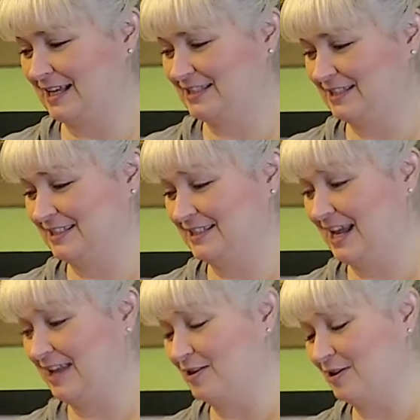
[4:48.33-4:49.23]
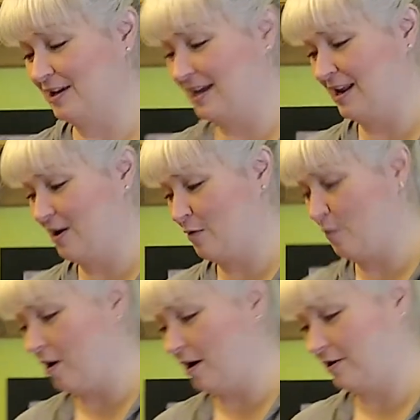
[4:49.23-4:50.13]
and just take a look at our
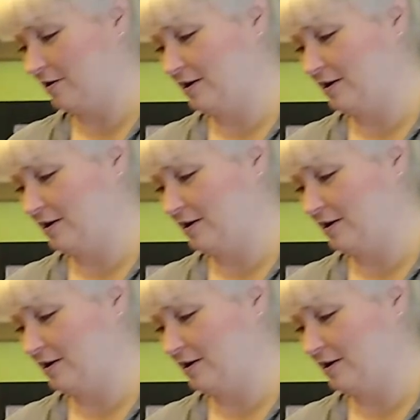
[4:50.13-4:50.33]
water